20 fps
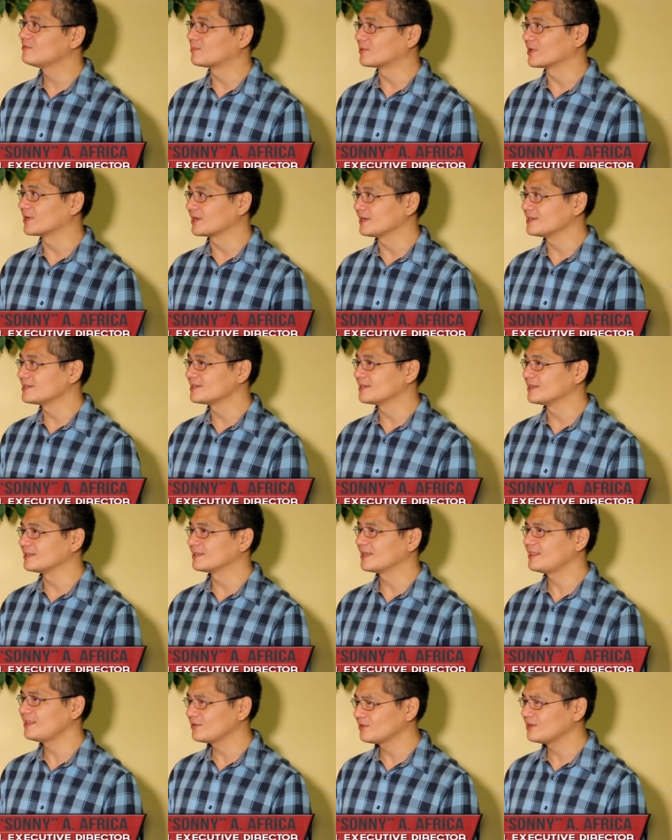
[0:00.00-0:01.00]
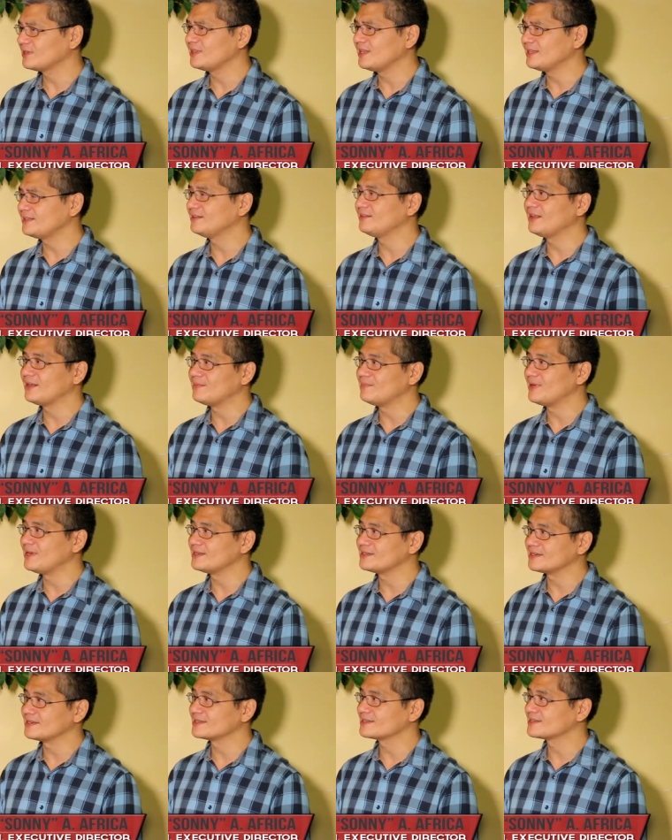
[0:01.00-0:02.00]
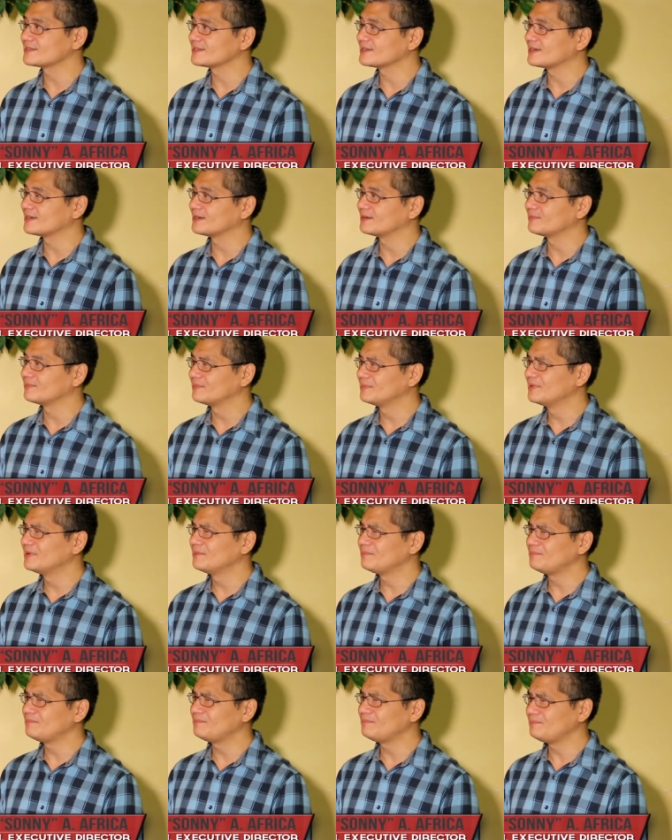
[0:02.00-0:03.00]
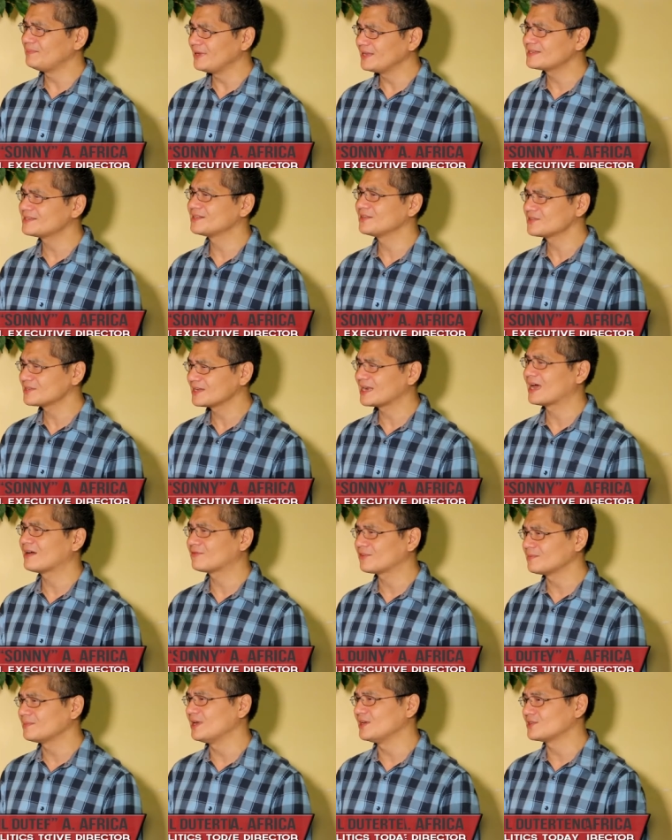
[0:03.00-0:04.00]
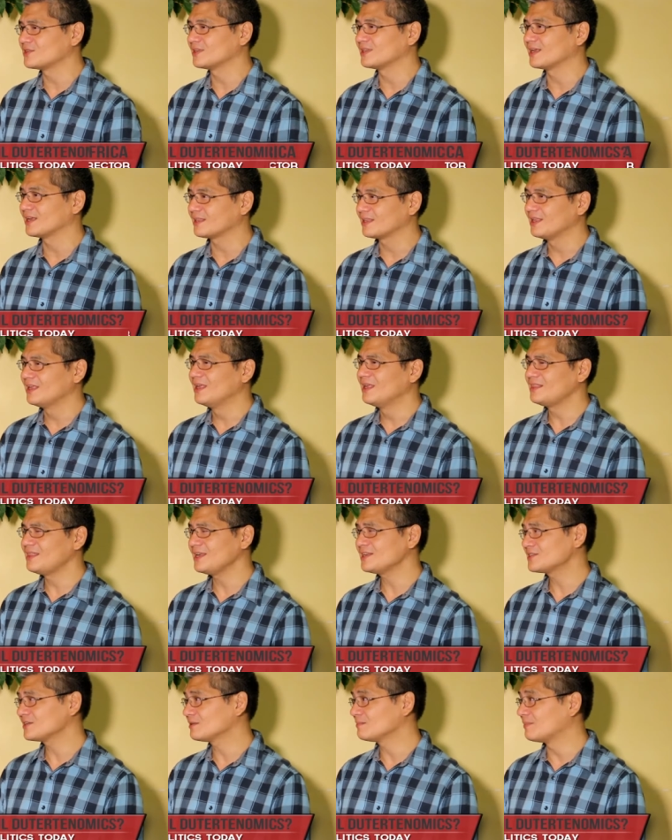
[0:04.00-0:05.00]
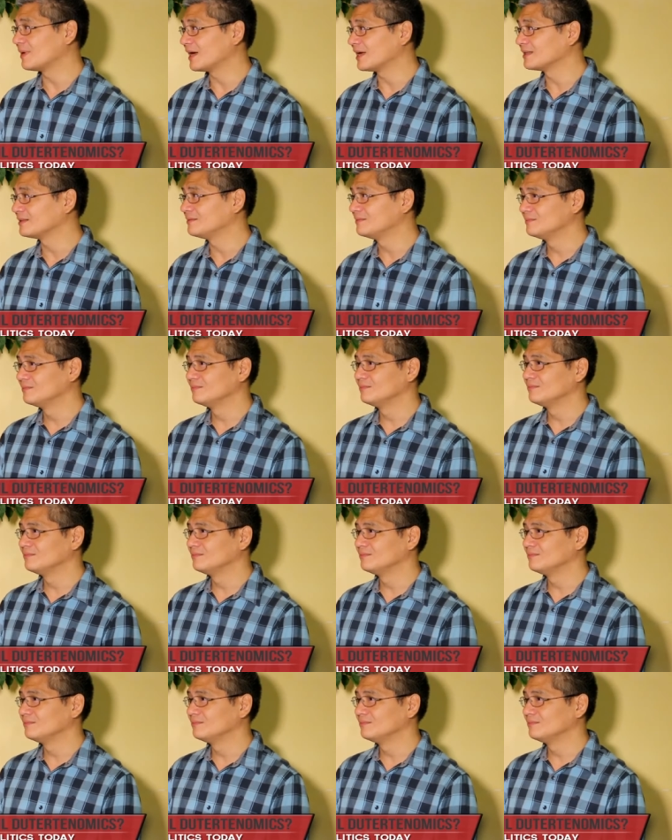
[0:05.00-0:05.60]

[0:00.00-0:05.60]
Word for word: Pork isn't. I think on a day-to-day basis, um, it's there's an affirmation that things are bad.